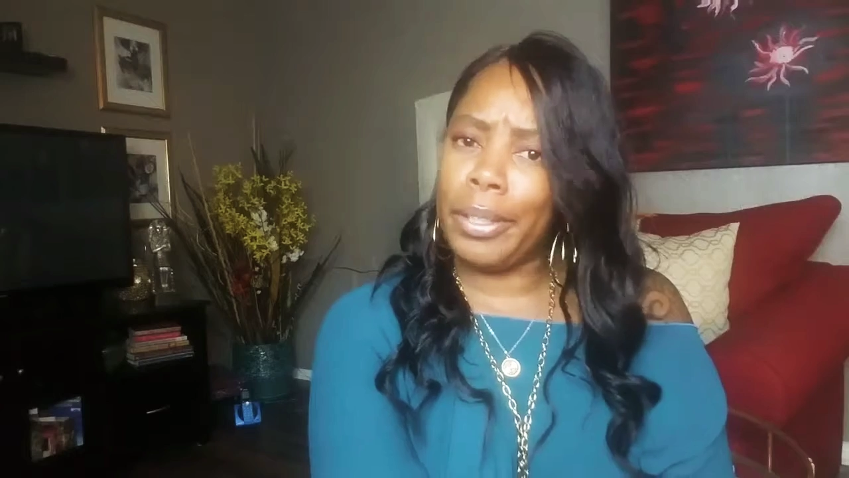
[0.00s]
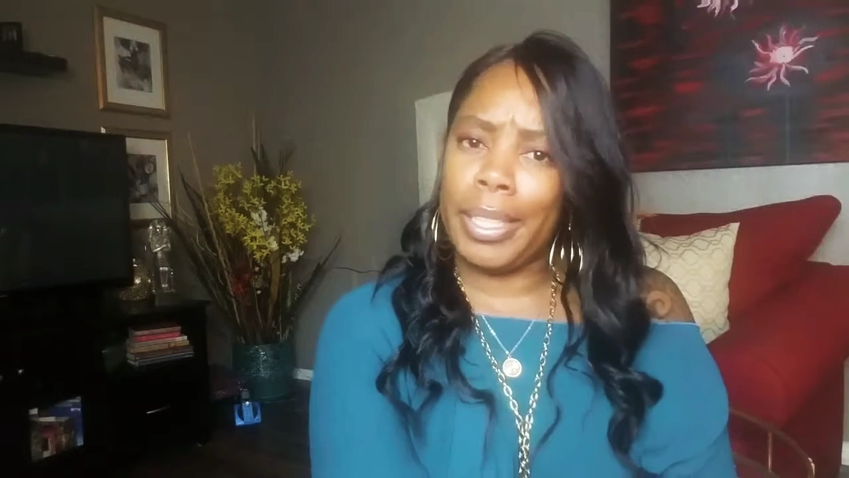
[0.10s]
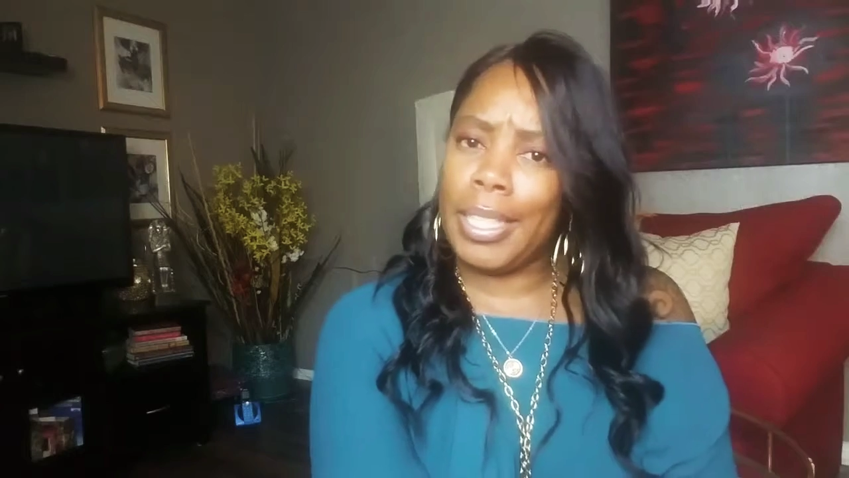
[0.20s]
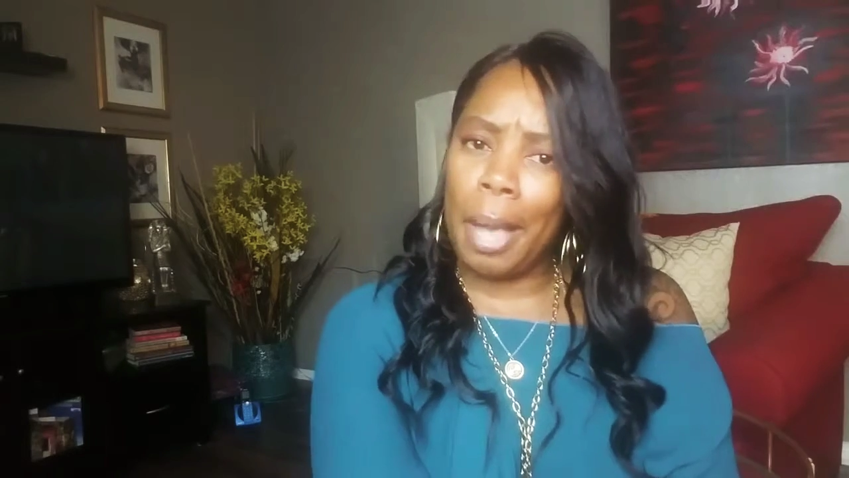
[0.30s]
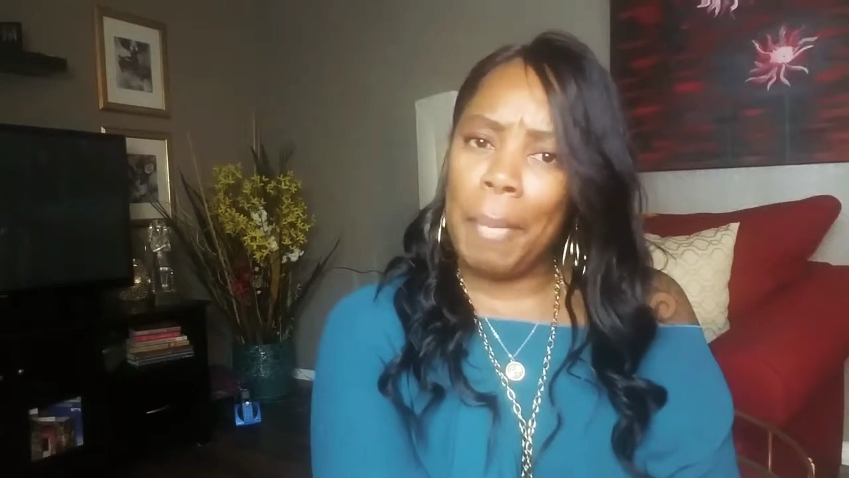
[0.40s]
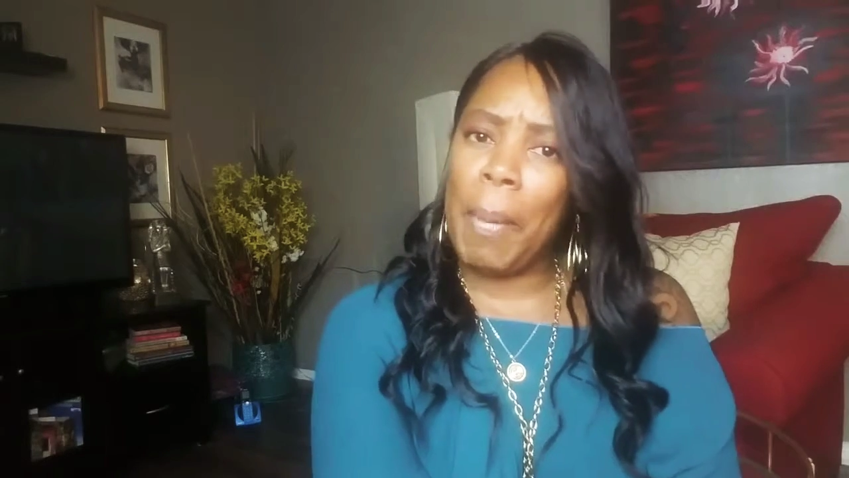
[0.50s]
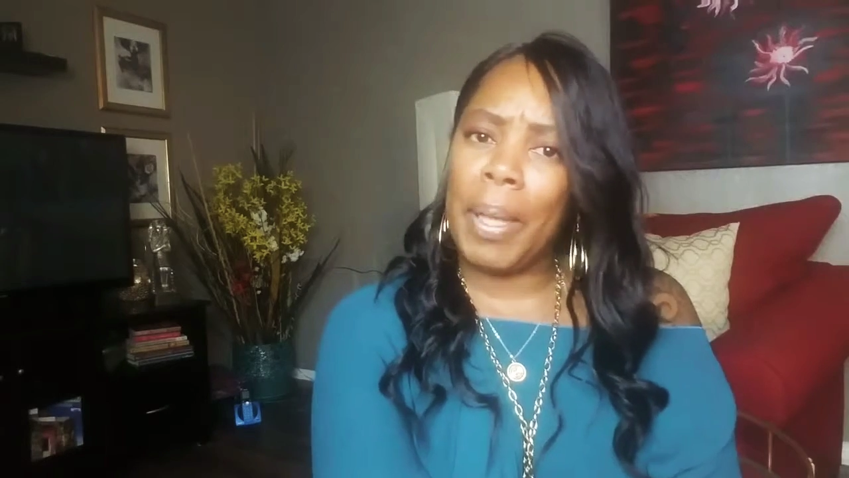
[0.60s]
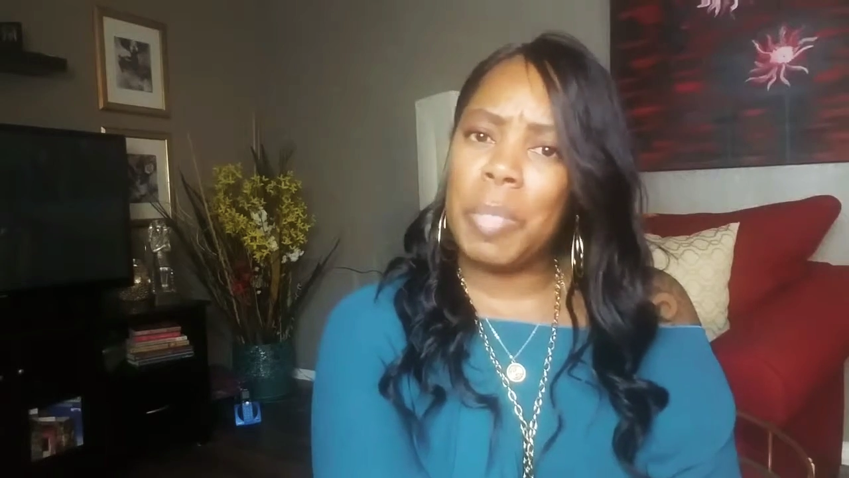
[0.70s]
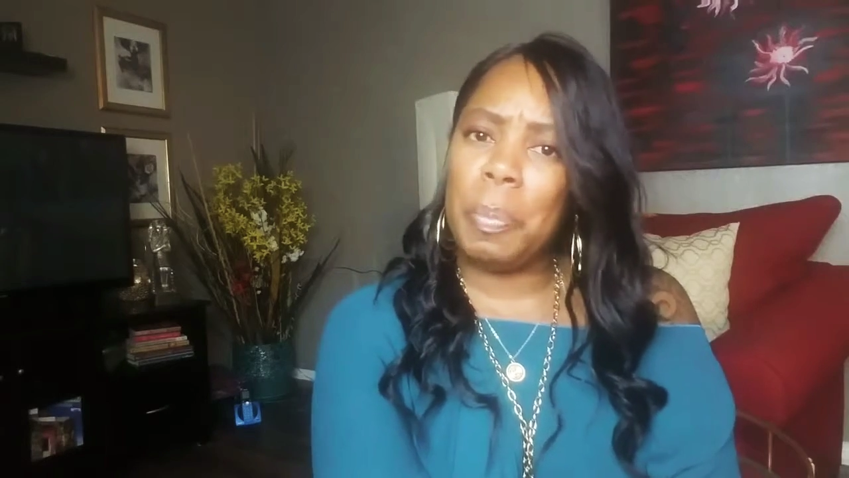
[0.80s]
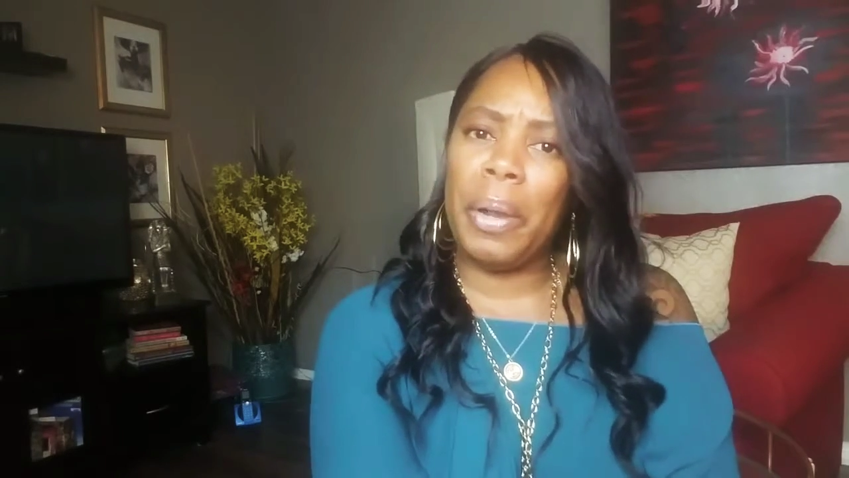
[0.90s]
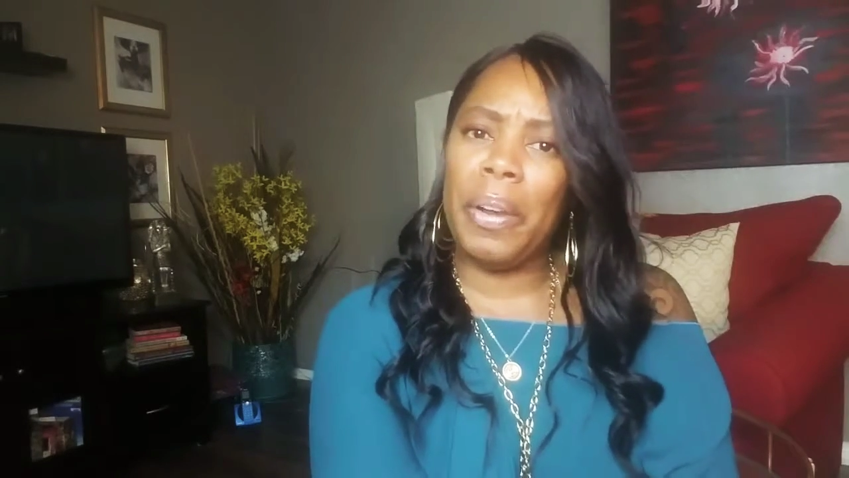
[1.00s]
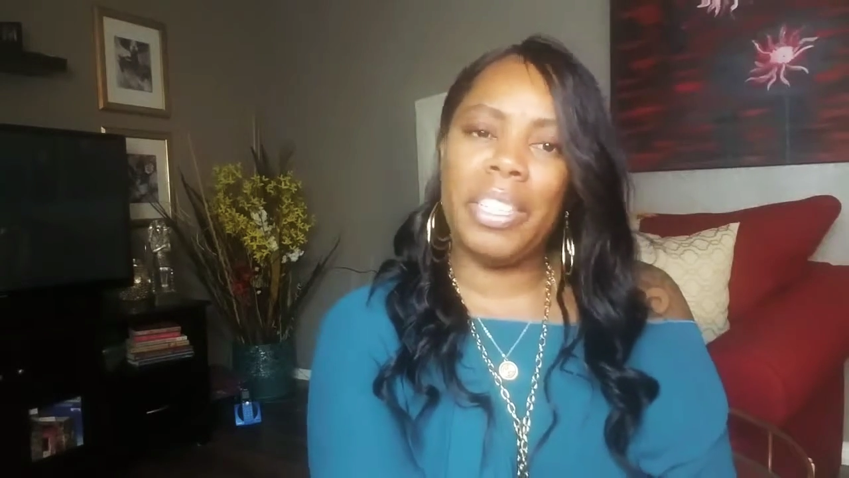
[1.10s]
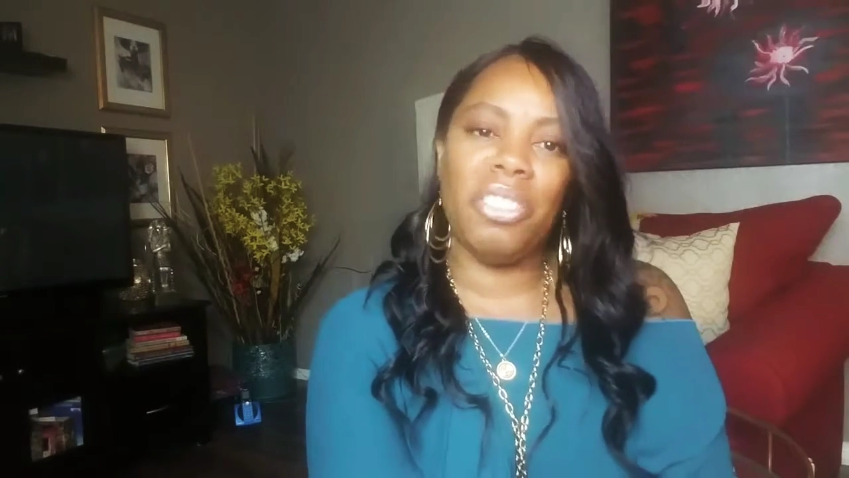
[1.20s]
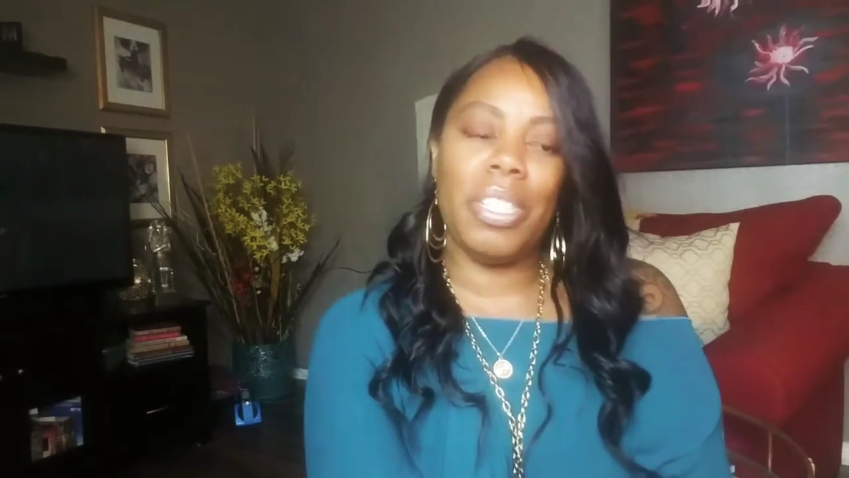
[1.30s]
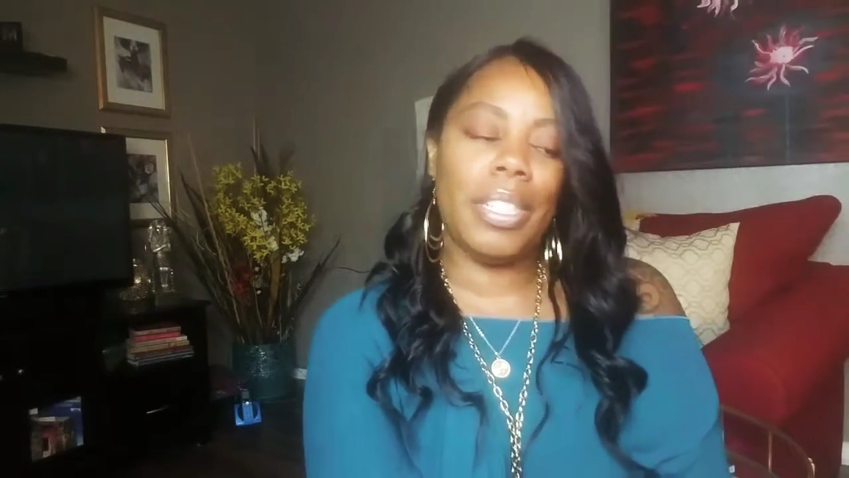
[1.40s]
you can tell me about Spirit.
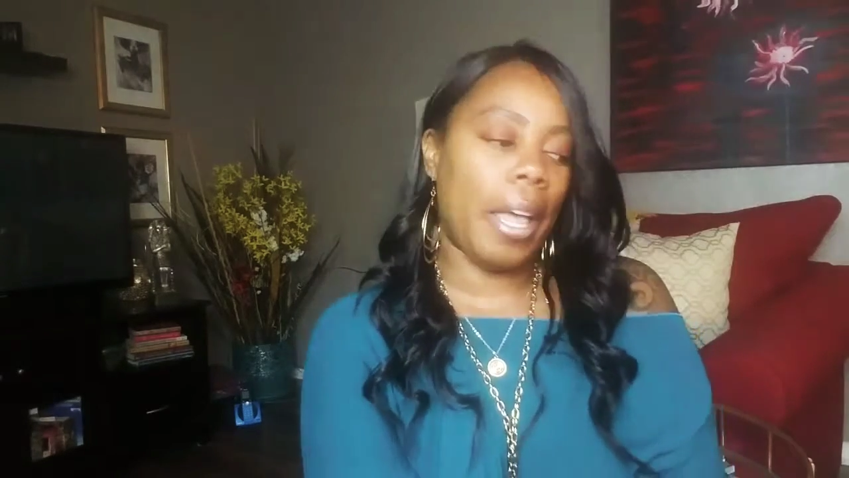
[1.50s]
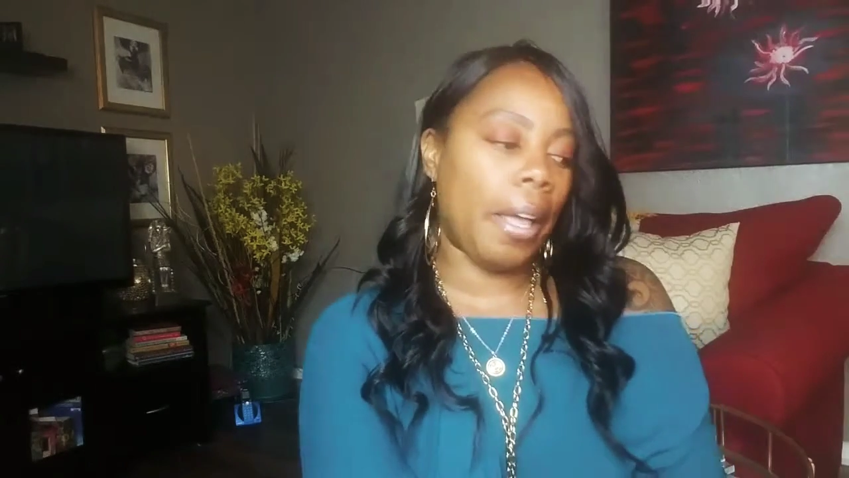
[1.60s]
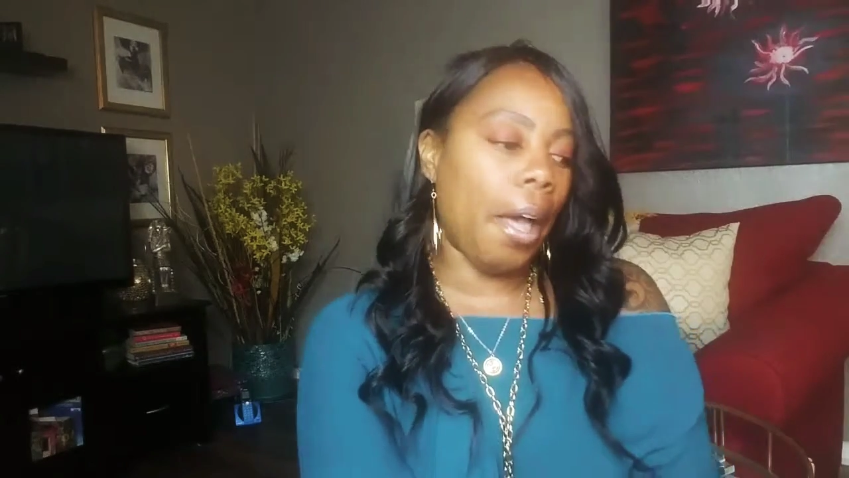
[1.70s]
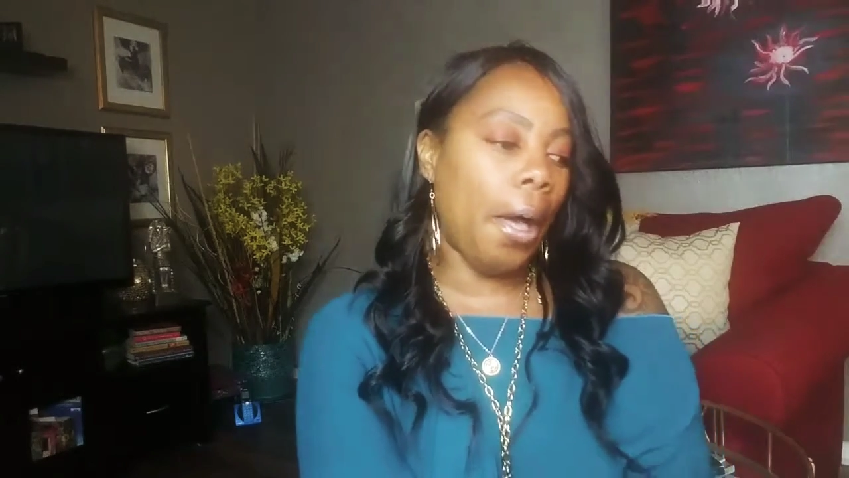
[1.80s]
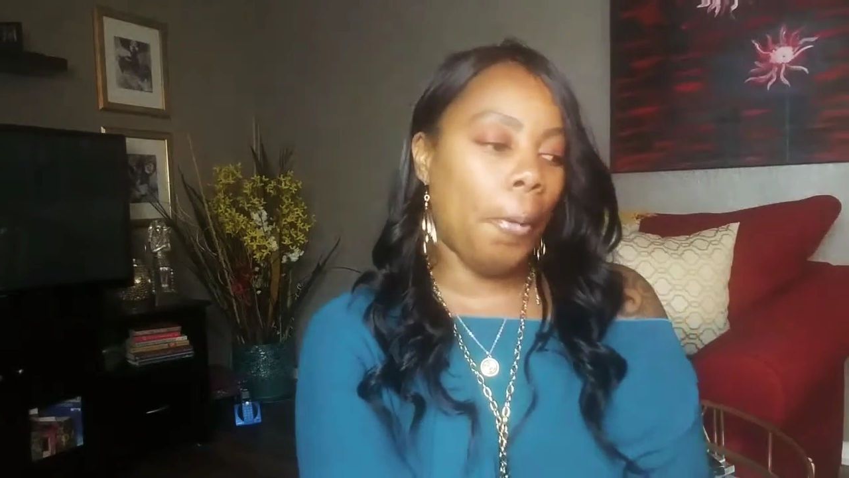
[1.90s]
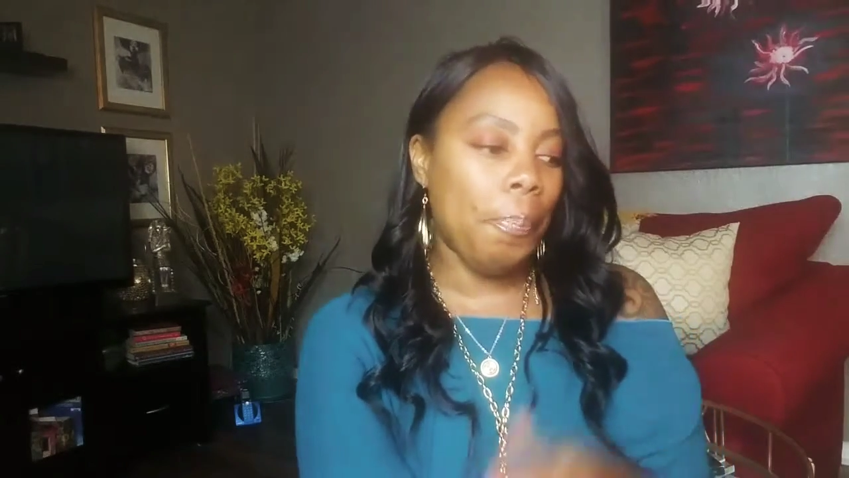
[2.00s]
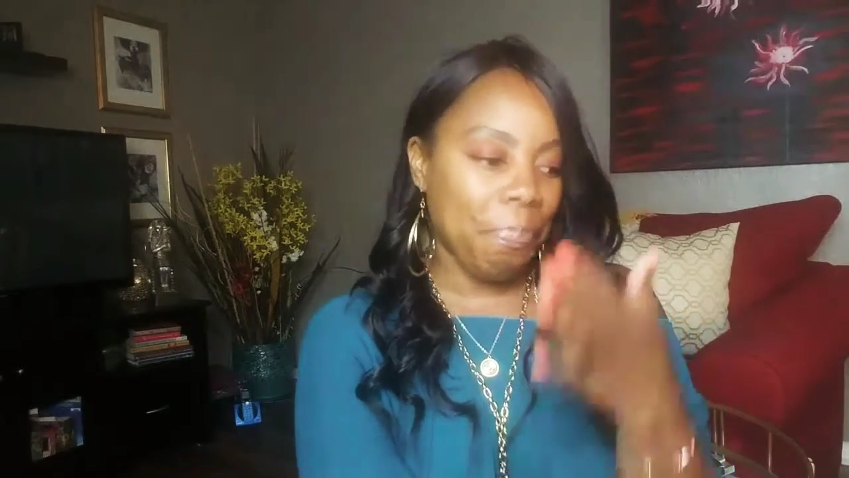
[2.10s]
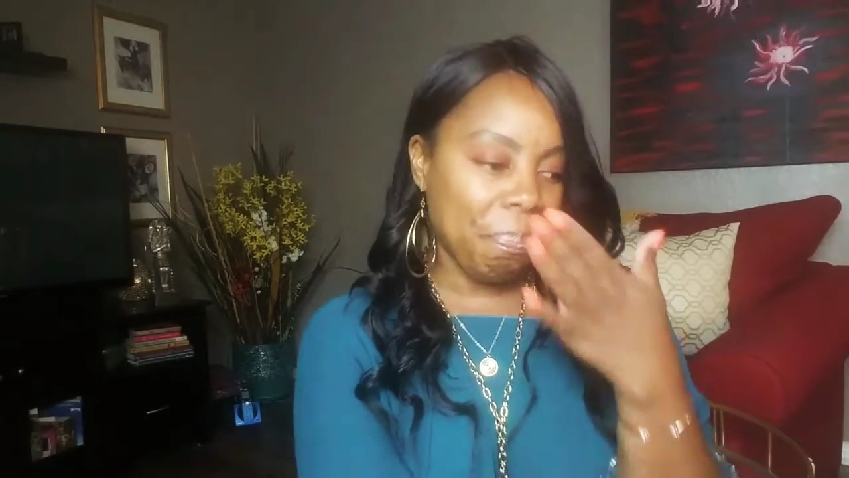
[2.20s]
And she's like, oh,